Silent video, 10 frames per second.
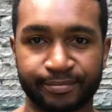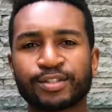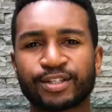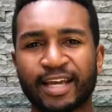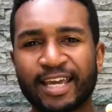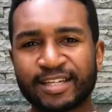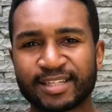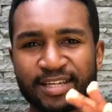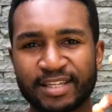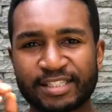So now you can
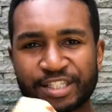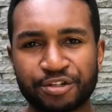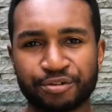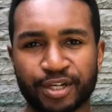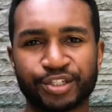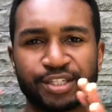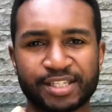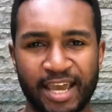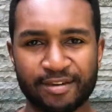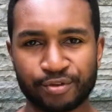take these secrets I just
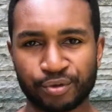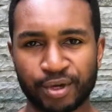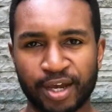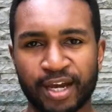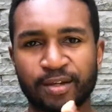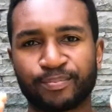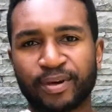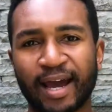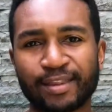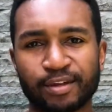gave you and
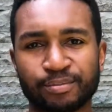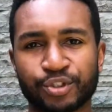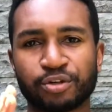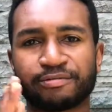apply them to your